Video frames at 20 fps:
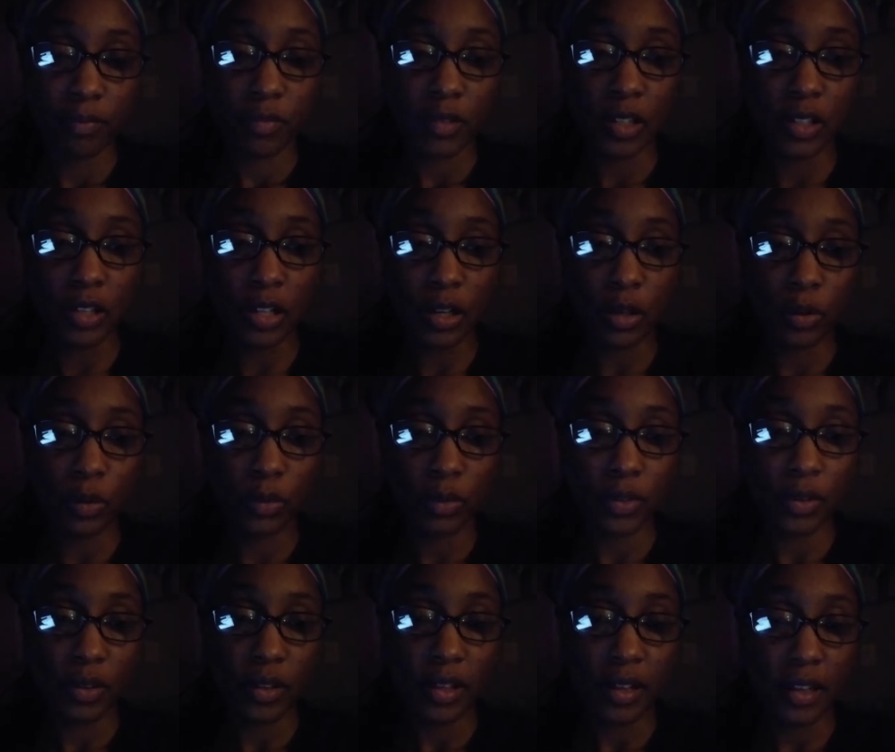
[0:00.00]
You know,
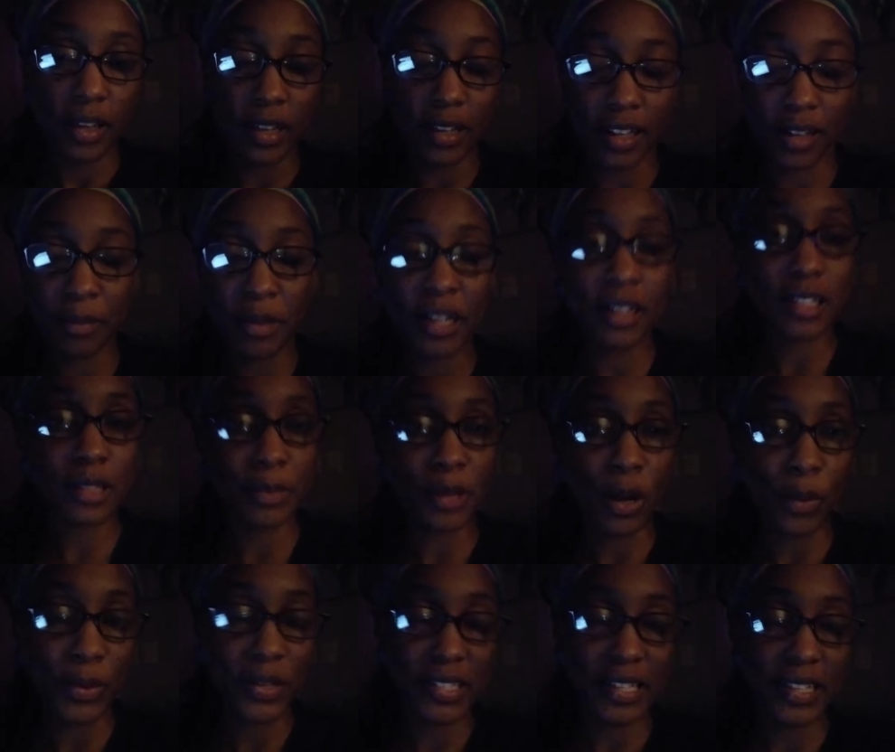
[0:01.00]
and like my husband
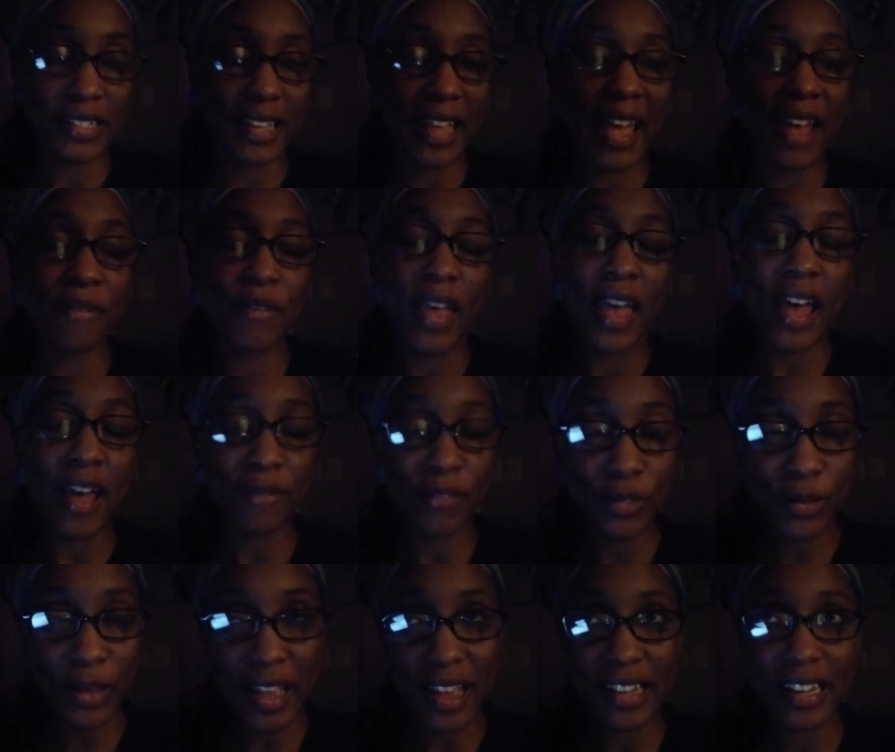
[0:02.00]
always says, have have
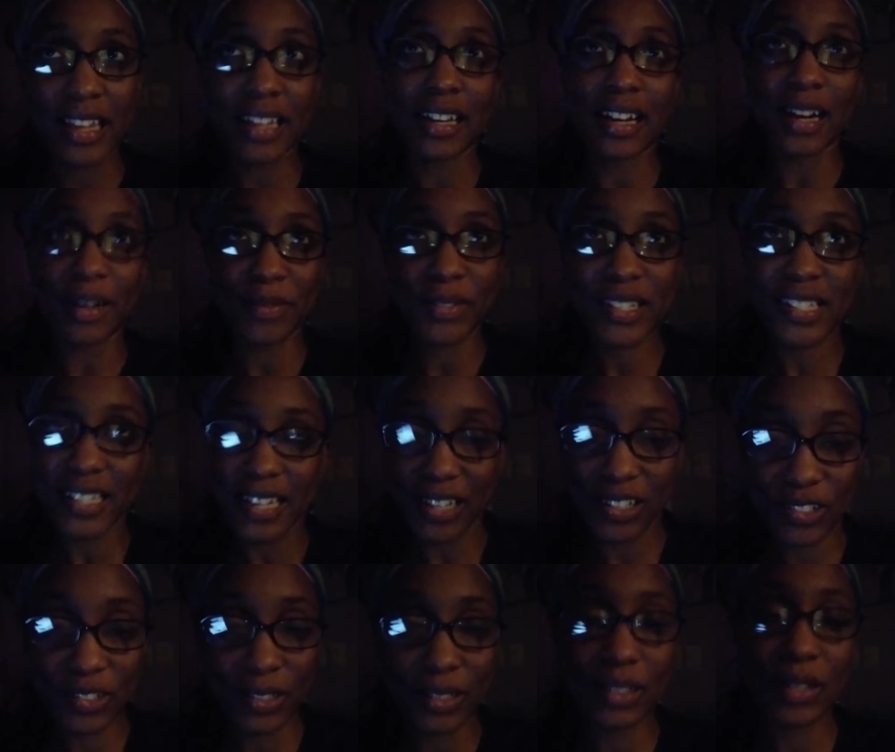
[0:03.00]
you had a
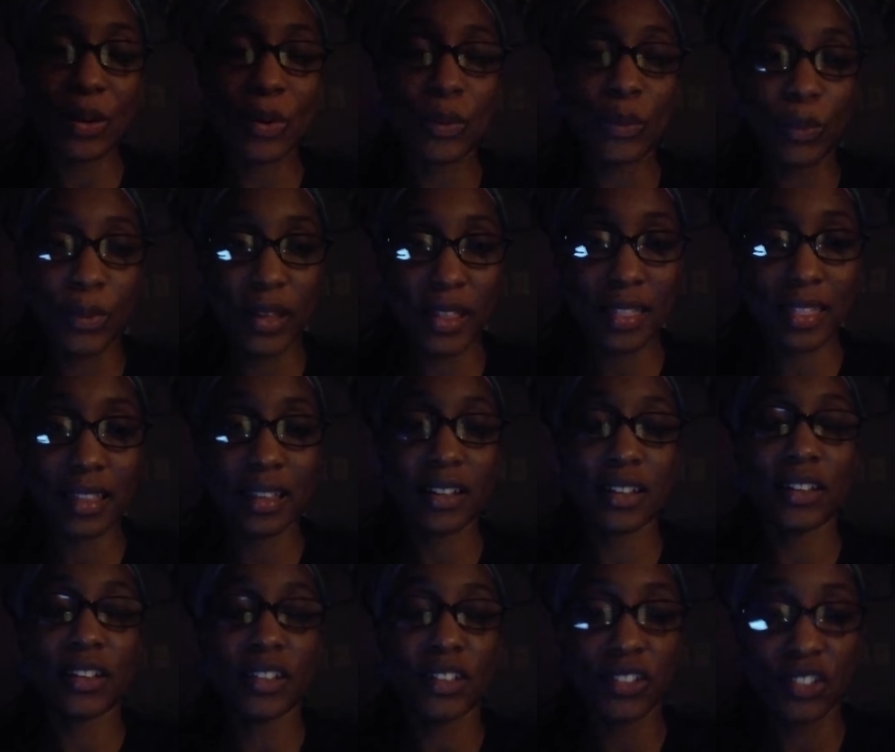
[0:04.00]
conversation with
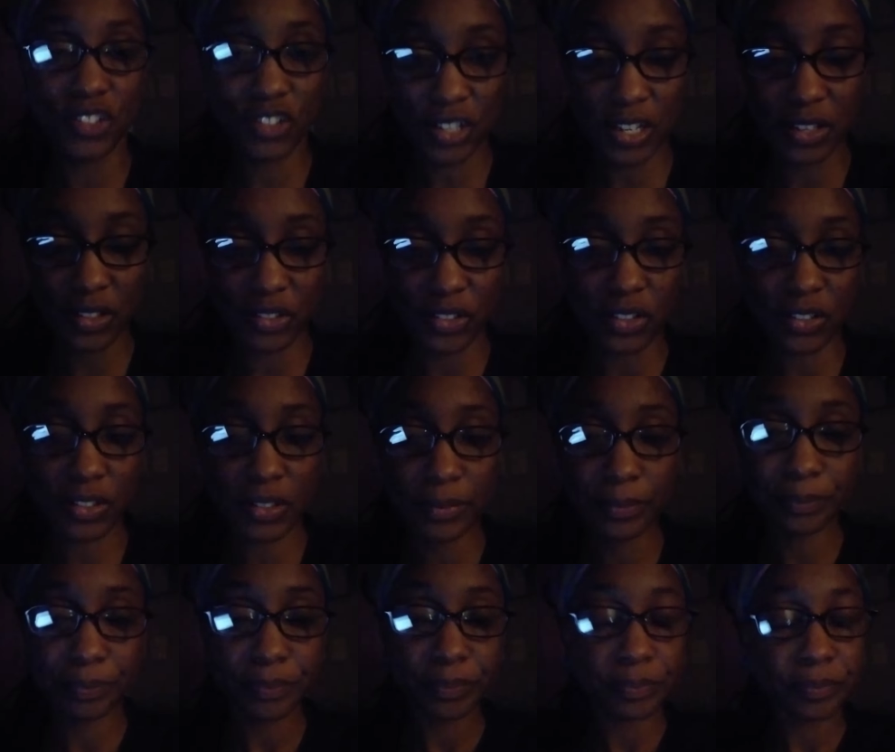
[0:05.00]
Jesus?
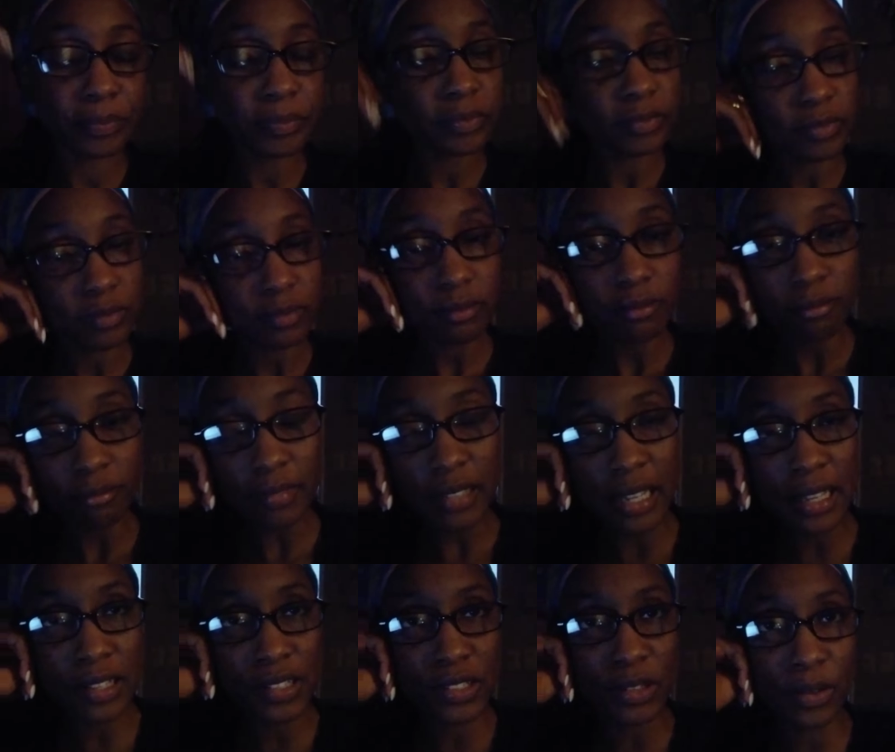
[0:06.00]

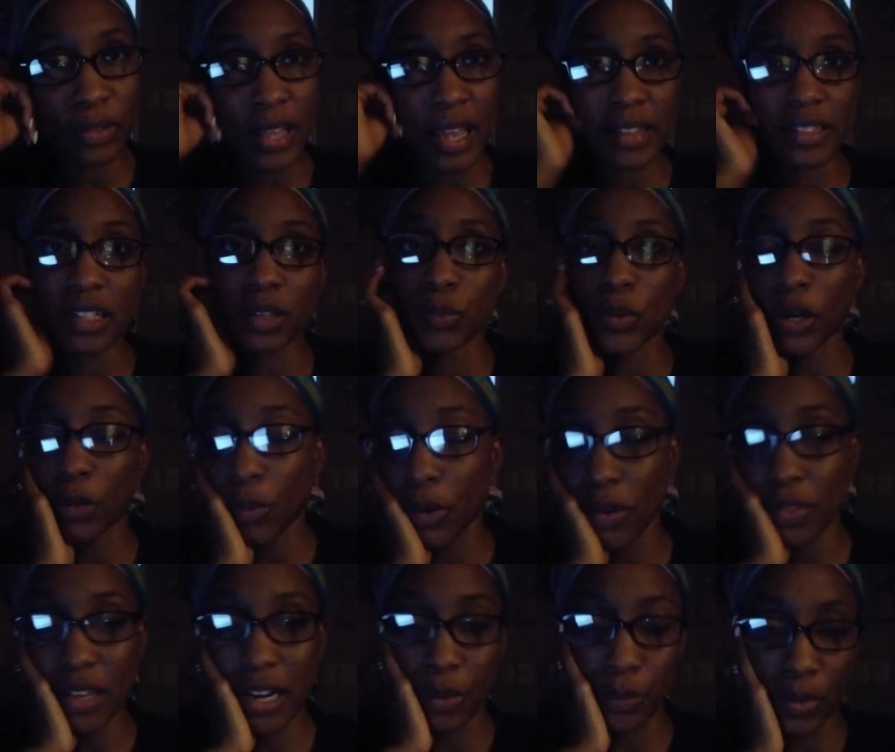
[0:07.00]
And so that's the quick
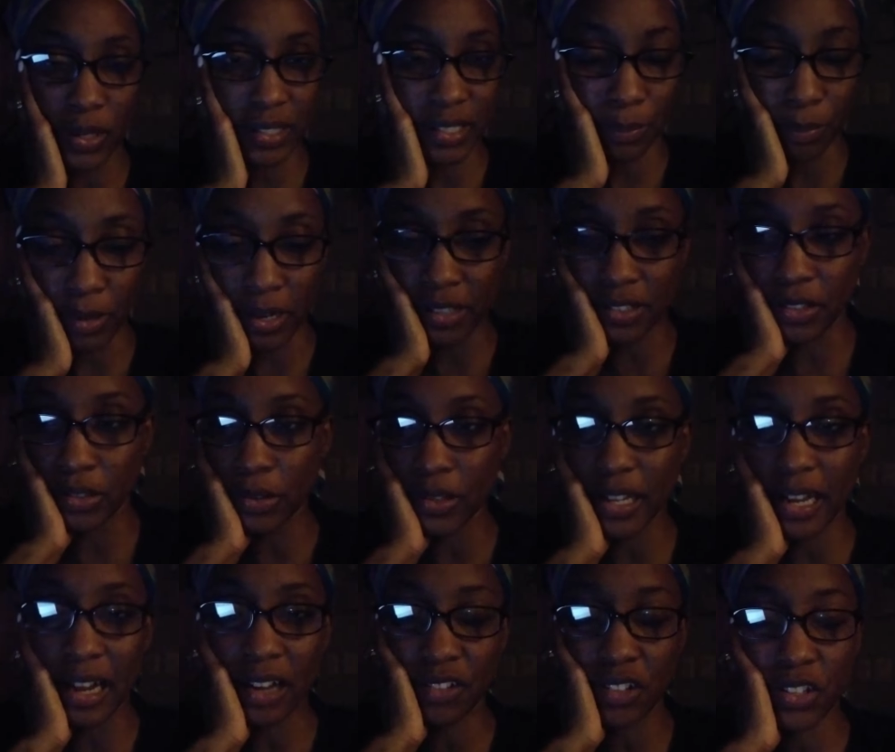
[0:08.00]
word that I want to bring to you guys.